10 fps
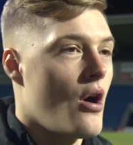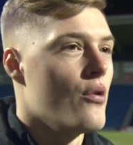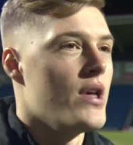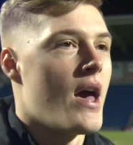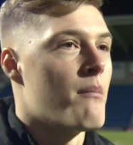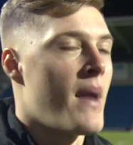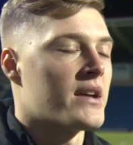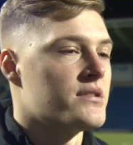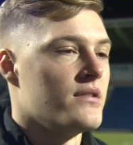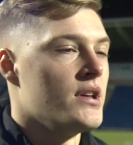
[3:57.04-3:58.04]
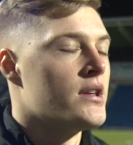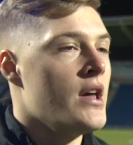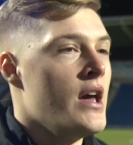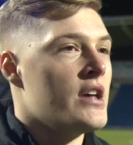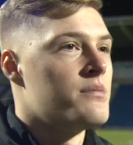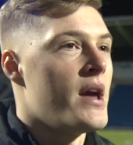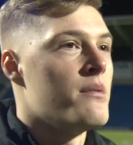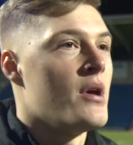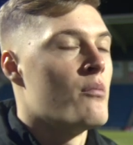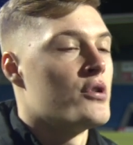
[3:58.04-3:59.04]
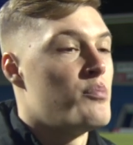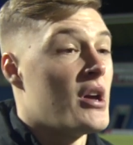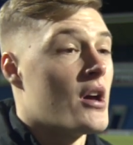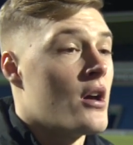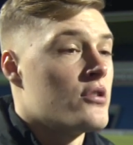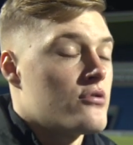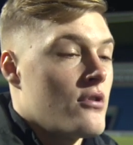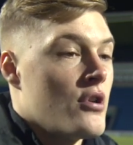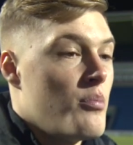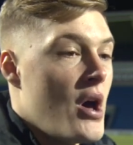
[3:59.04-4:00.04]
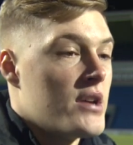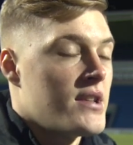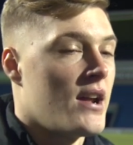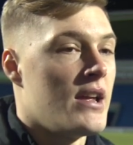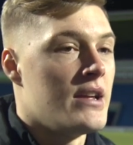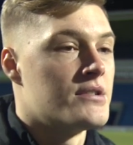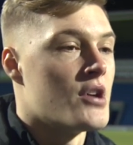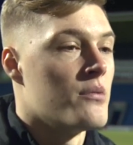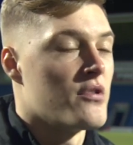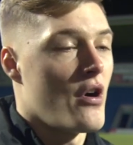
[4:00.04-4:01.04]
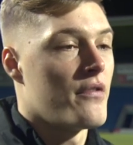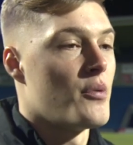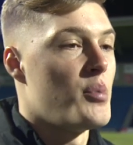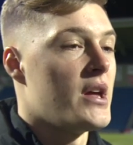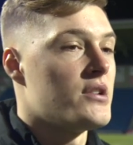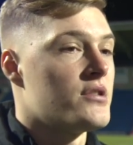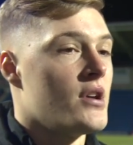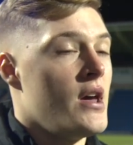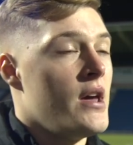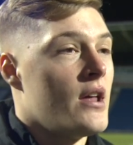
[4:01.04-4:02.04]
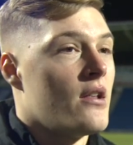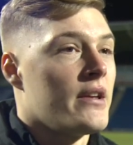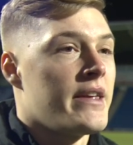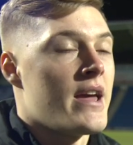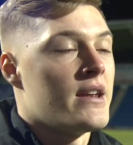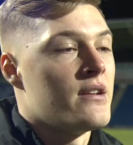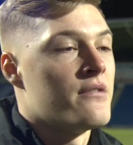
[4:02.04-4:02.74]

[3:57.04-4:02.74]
Oh, yeah, massively. It's made me a much bigger, stronger personality in terms of off the pitch, getting in